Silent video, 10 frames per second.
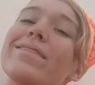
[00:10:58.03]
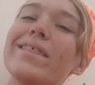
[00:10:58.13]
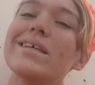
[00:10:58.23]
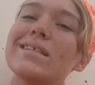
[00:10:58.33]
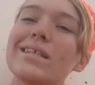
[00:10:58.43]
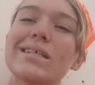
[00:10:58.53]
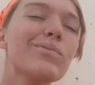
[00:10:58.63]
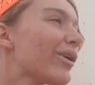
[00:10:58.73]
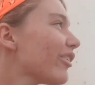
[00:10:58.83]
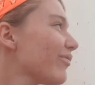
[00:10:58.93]
This is
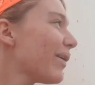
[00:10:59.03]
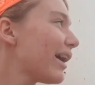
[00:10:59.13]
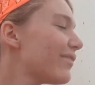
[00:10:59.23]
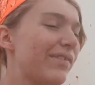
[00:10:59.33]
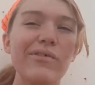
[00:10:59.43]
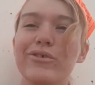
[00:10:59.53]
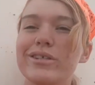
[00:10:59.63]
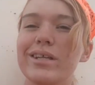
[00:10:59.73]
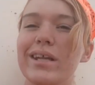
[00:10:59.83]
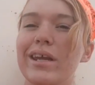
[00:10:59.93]
one of my favorite
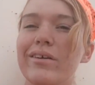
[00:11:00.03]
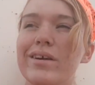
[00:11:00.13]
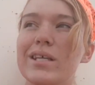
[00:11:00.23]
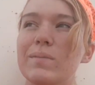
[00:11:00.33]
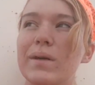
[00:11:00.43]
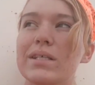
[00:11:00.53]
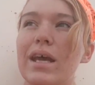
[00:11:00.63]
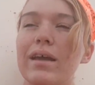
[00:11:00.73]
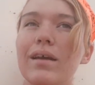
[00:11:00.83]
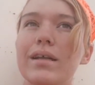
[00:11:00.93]
seating areas because
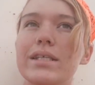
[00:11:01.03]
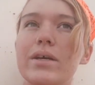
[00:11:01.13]
I cannot tell